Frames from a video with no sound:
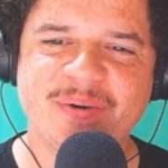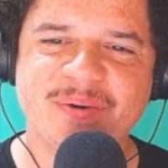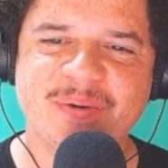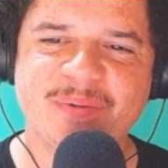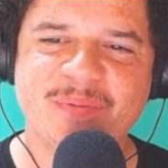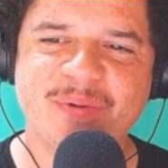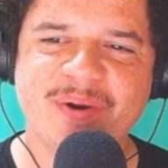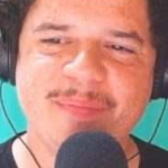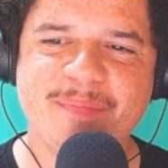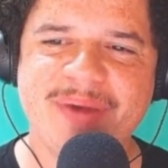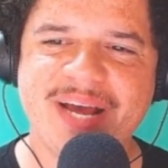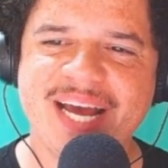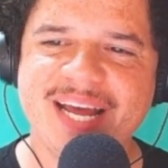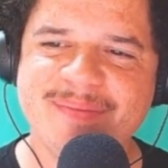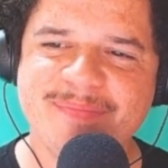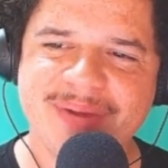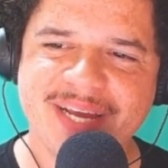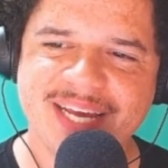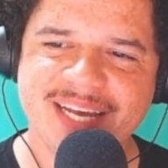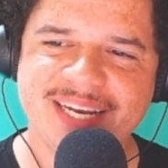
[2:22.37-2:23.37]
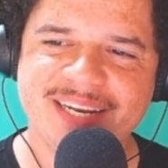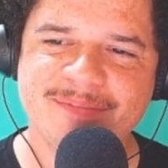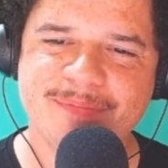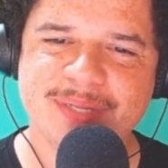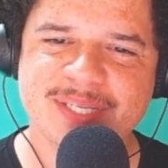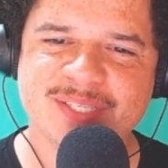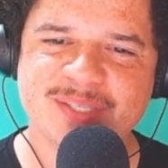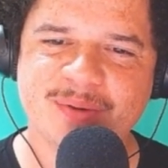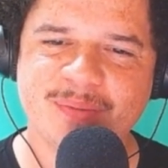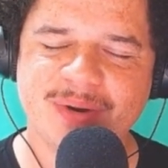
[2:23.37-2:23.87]
Would a madman have
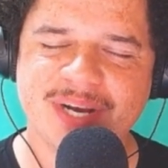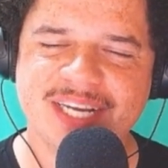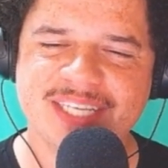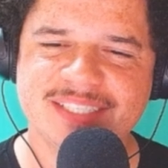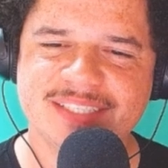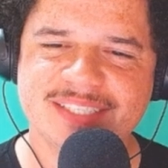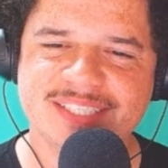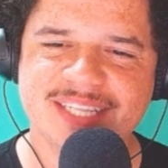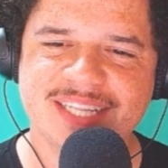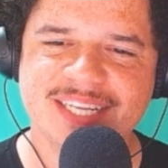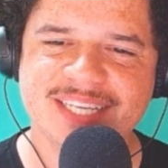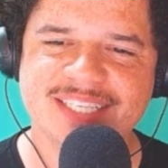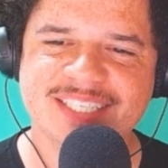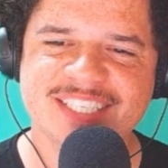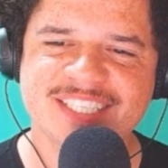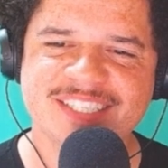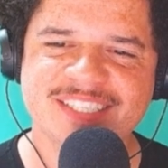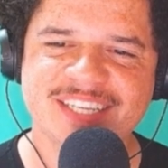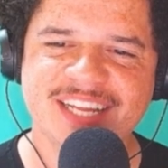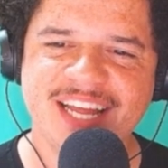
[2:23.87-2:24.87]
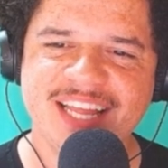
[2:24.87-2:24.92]
been so wise as this?